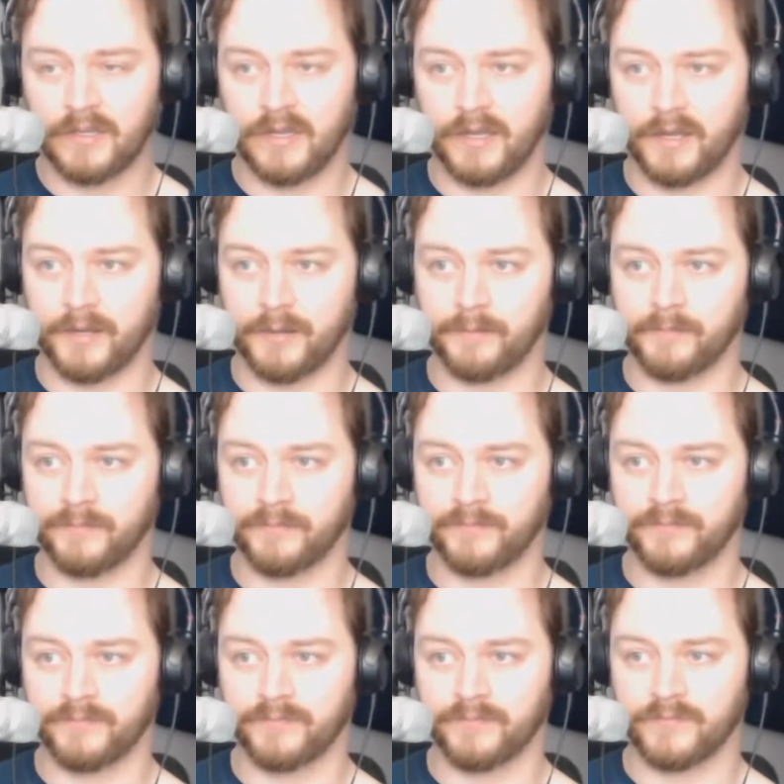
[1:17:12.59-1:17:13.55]

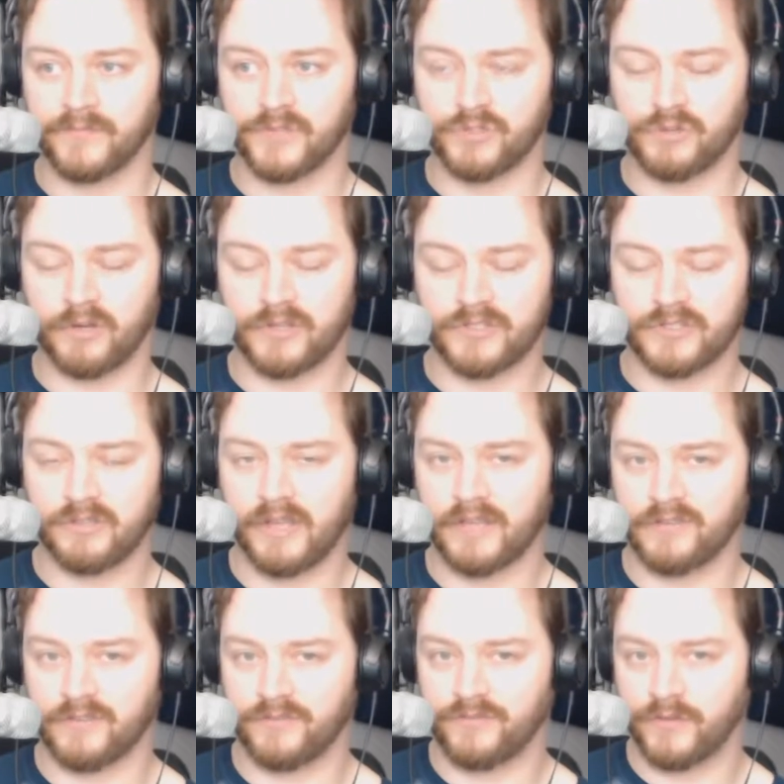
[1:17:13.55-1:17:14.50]
So I'll still
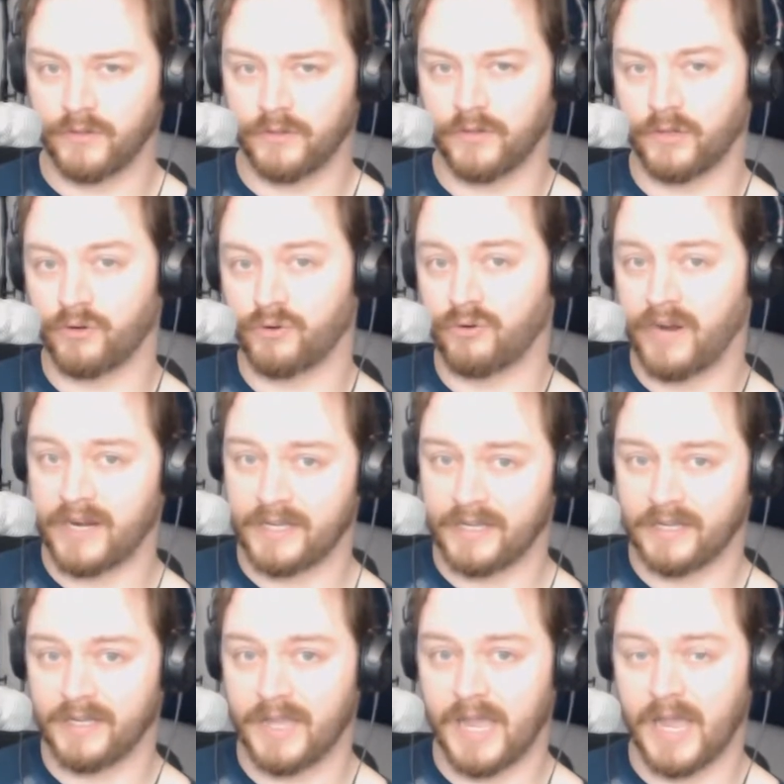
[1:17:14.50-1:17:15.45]
have to fill the
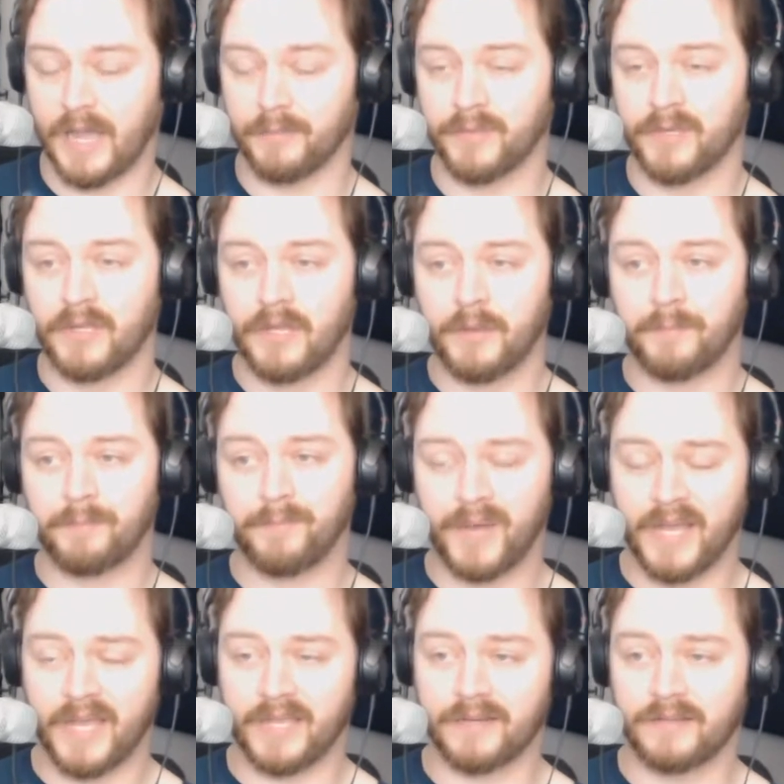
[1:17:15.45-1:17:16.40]
credit gap,
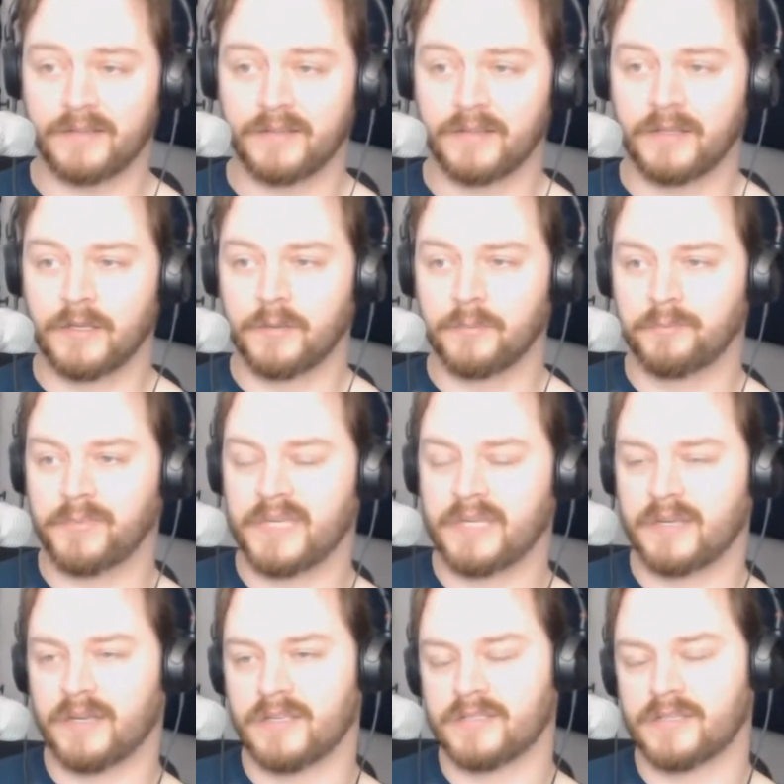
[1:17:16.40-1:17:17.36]
but
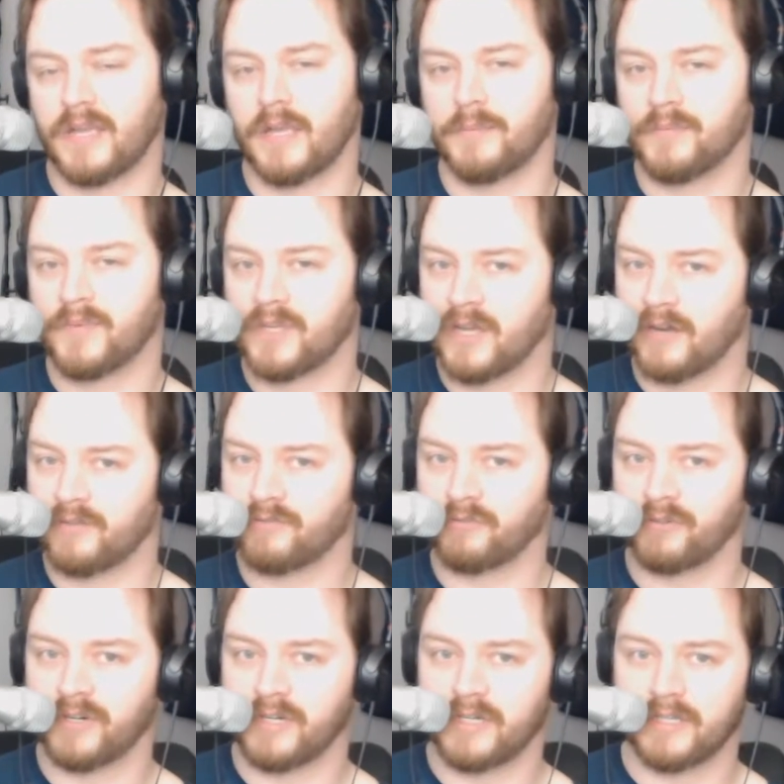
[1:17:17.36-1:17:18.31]
because I'm
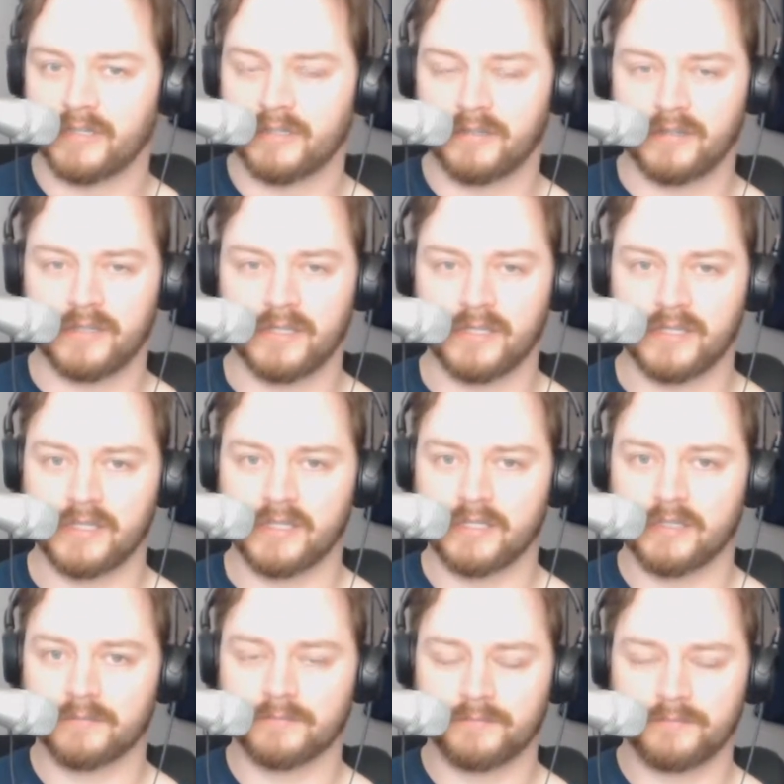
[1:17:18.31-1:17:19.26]
covering
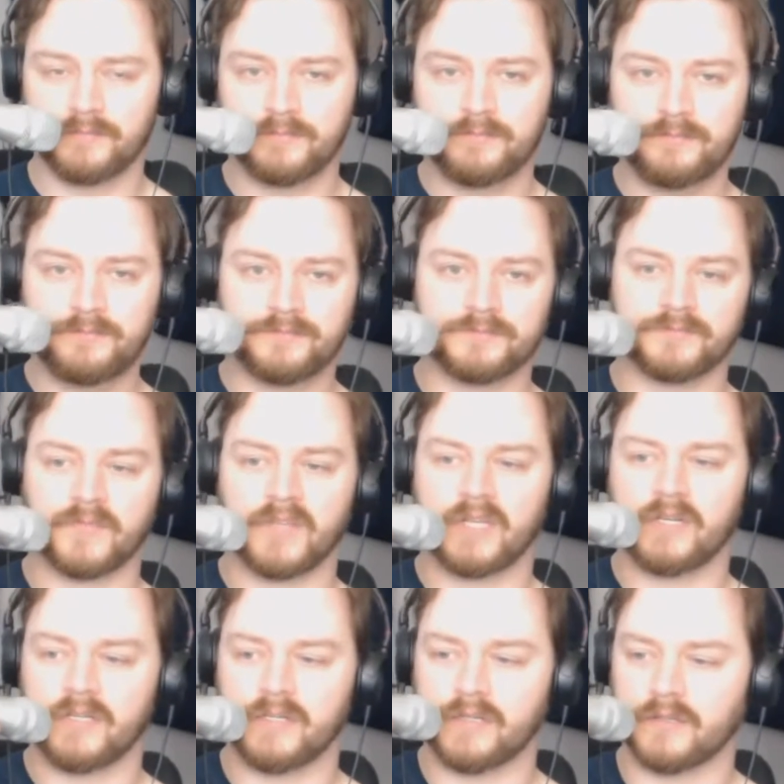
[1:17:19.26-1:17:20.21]
the
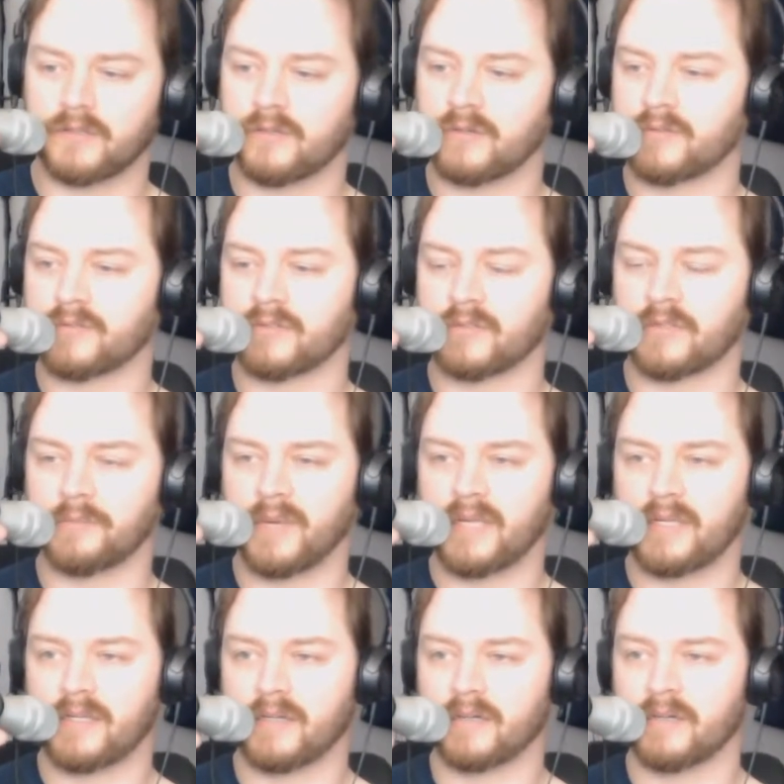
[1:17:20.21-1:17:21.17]
I need to go closer to the
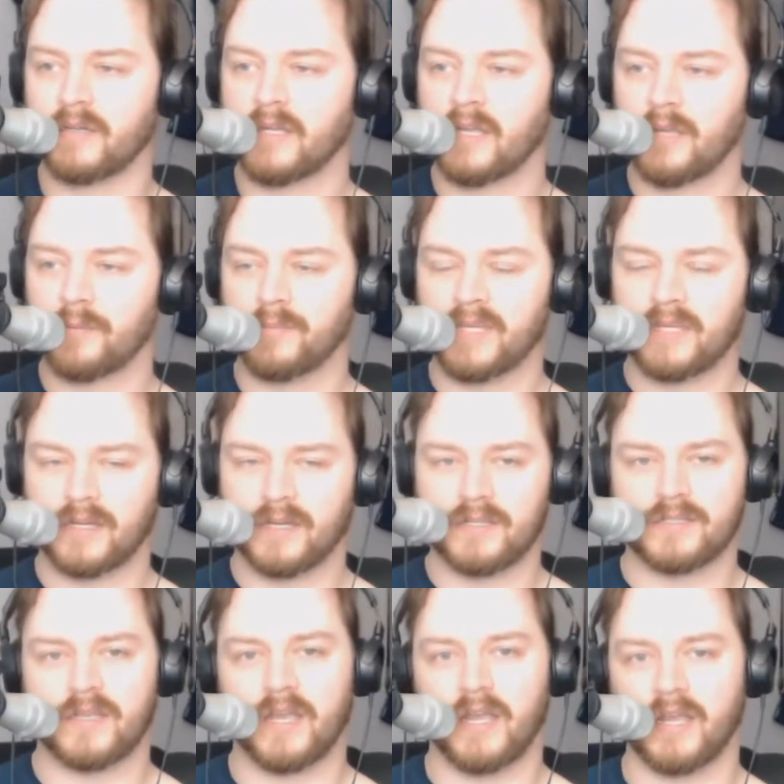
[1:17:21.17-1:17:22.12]
mic here.
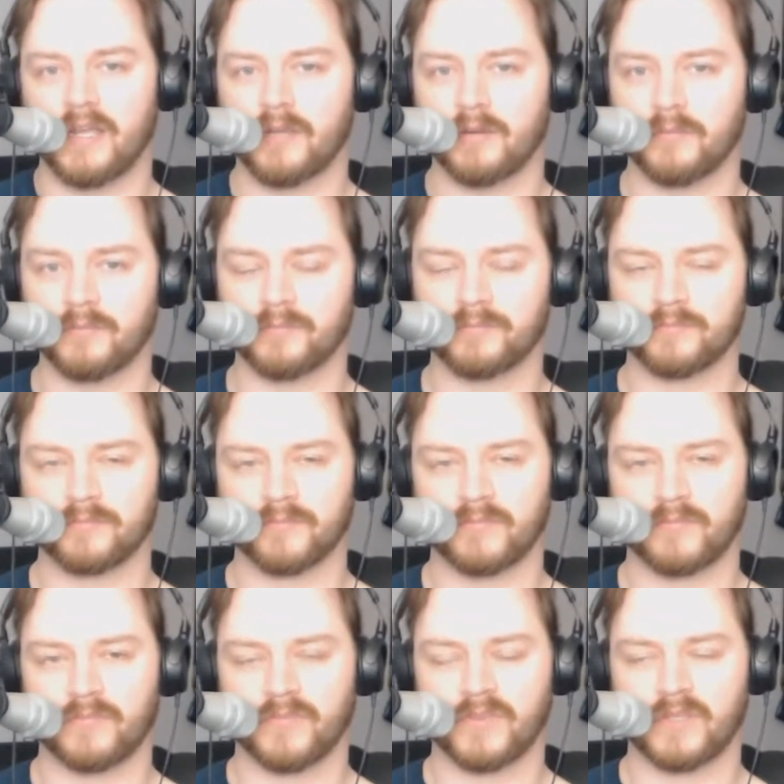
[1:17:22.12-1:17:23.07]
Because I am
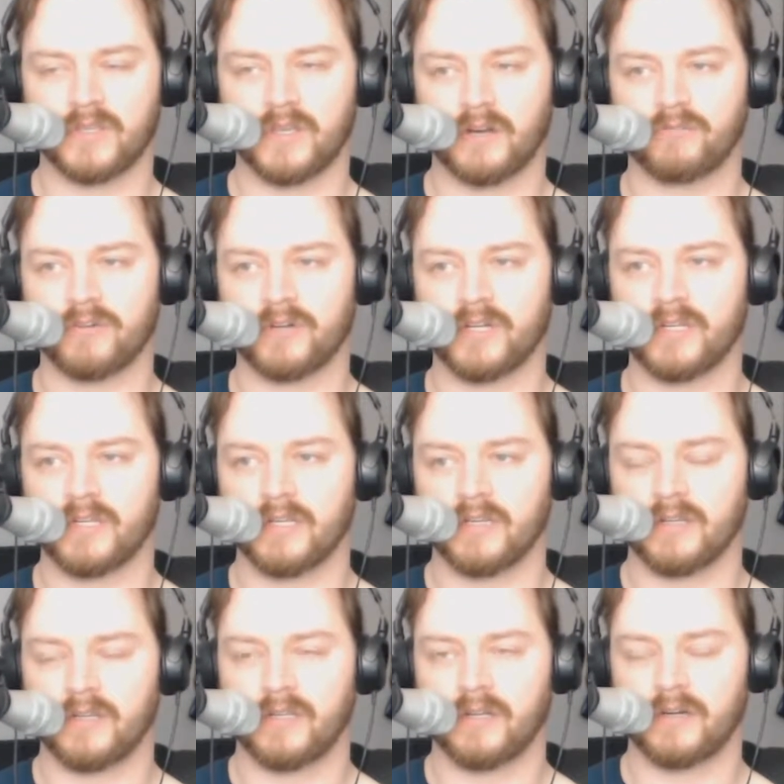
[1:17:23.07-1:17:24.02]

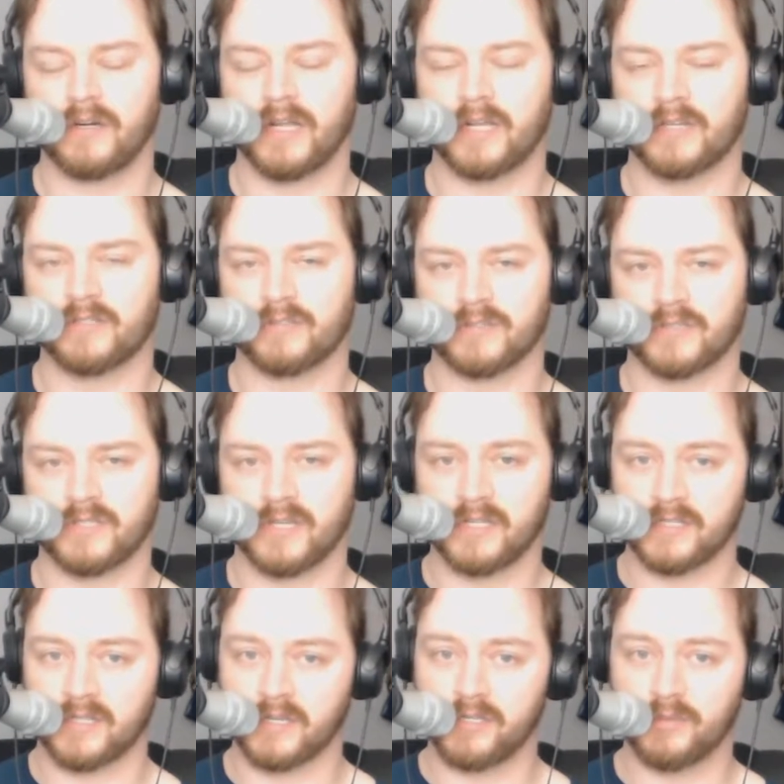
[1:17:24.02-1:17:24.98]
covering international
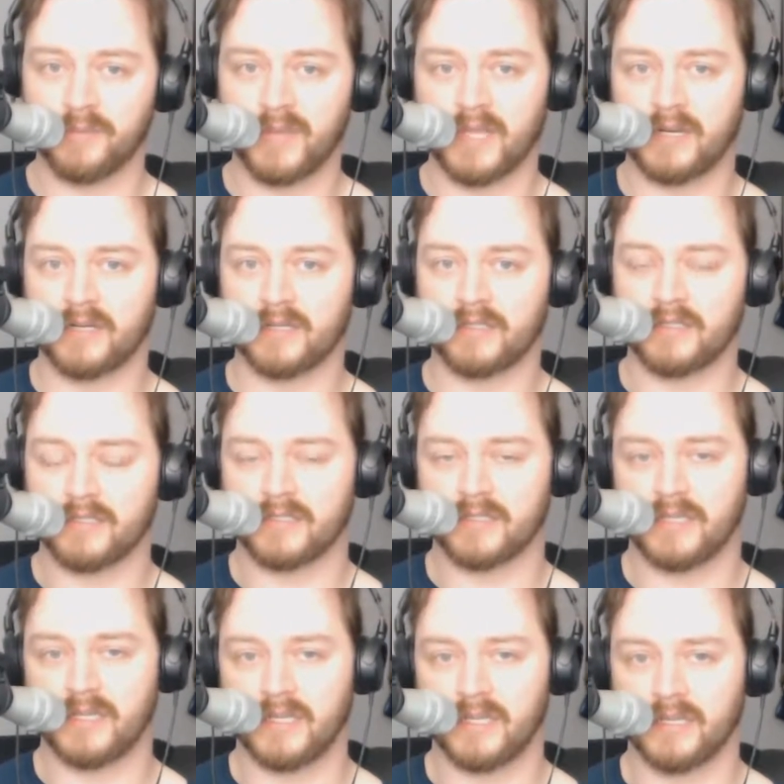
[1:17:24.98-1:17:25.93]
studies and
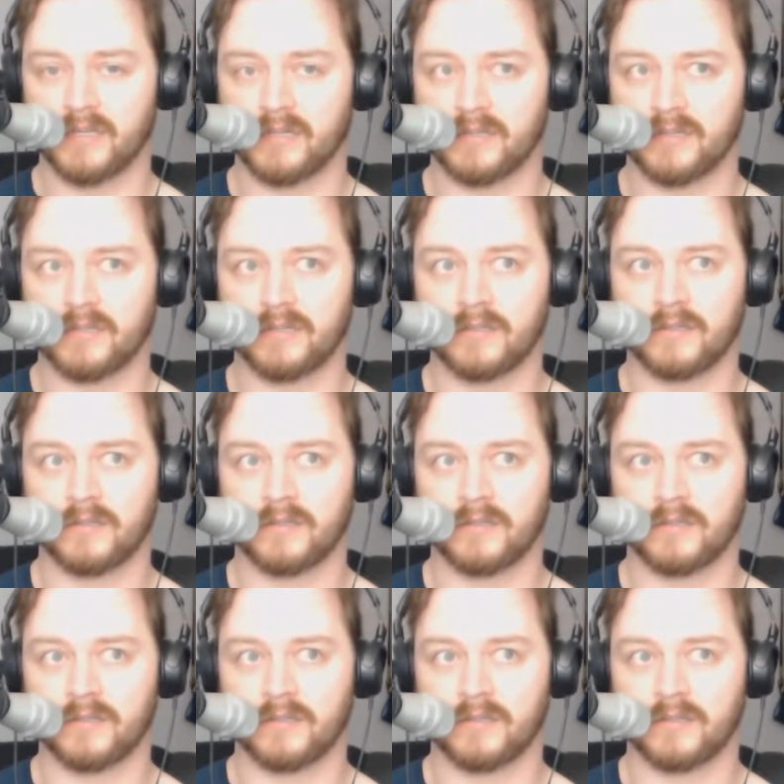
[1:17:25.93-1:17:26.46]
humanities in